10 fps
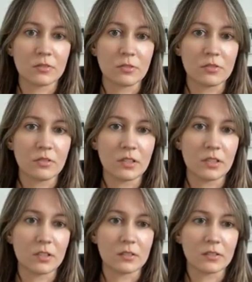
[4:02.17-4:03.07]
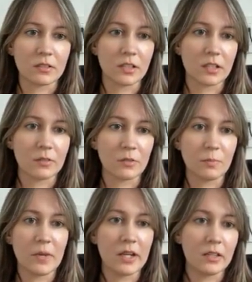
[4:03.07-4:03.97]
not only like
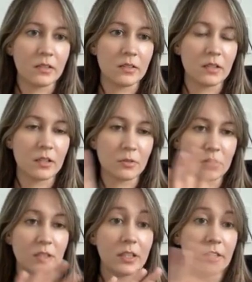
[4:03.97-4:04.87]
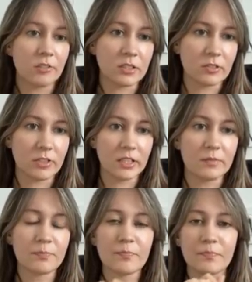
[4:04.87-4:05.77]
on main, I call it hero screen,
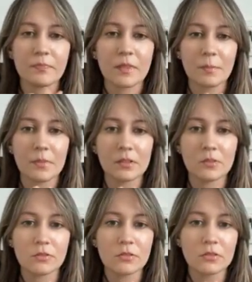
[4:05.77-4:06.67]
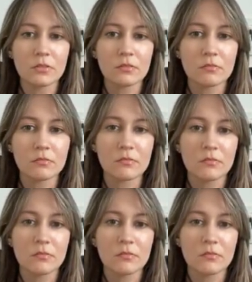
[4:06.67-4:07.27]
but also on